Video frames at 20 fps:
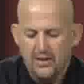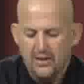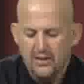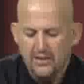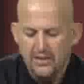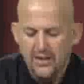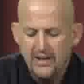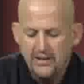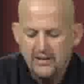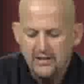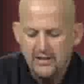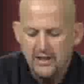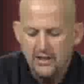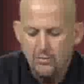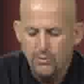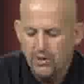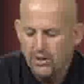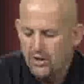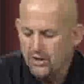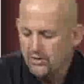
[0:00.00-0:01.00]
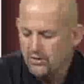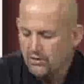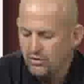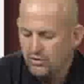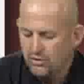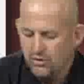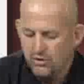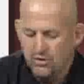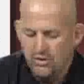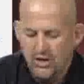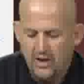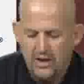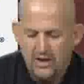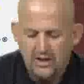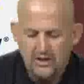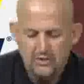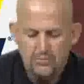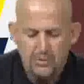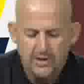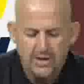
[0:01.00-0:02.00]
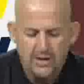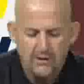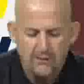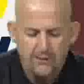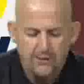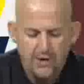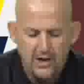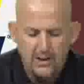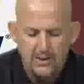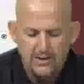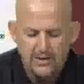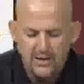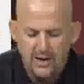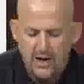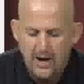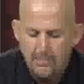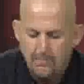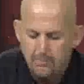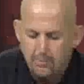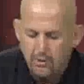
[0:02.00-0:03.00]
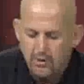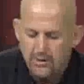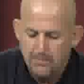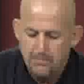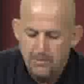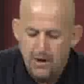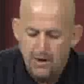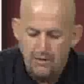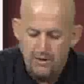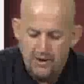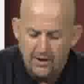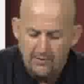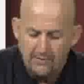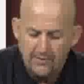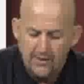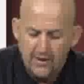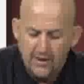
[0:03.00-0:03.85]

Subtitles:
Next thing we're going to do is we're going to fill it up with the powder.